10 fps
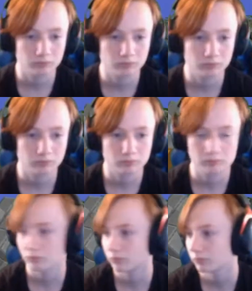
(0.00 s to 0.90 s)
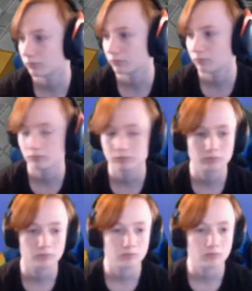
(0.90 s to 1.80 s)

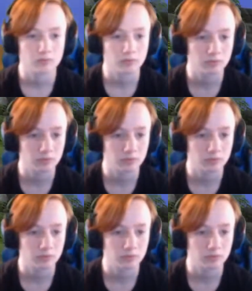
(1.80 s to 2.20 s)
Nobody speaks.